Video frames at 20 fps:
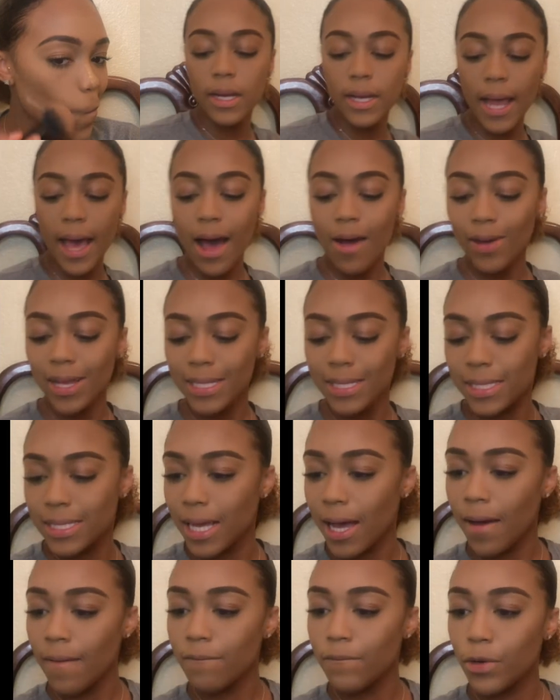Now it's
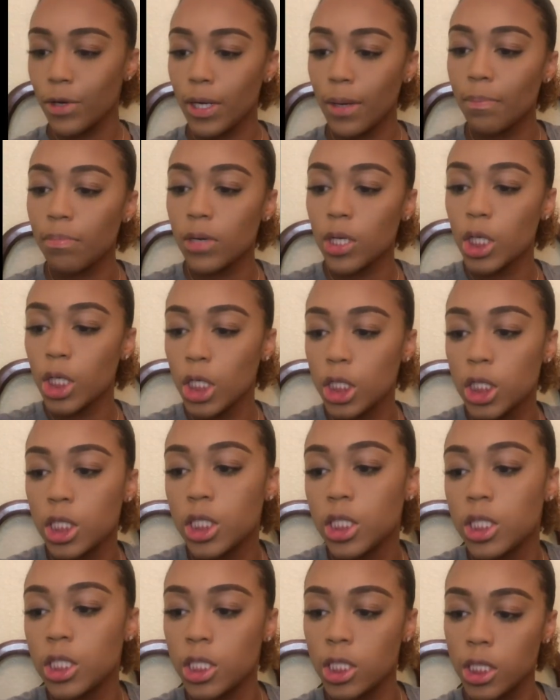time for the
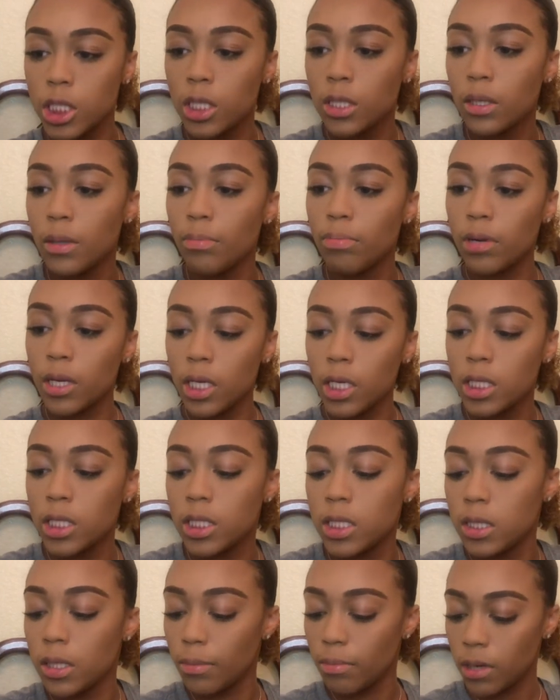blush. The
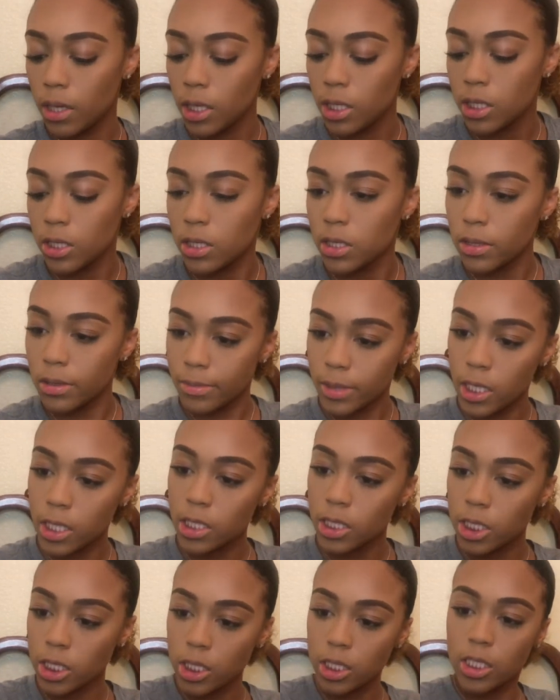blush.
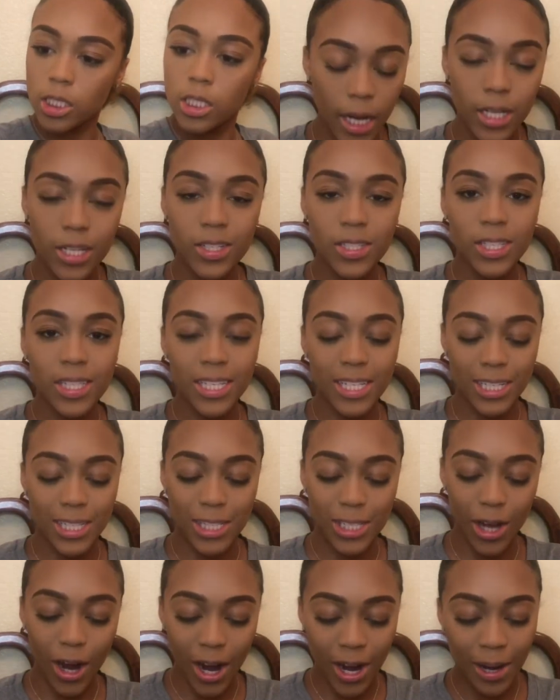I use the
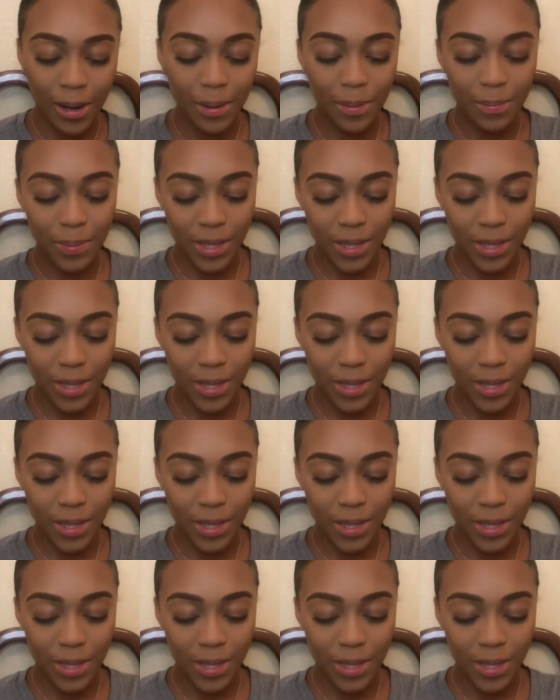Tarte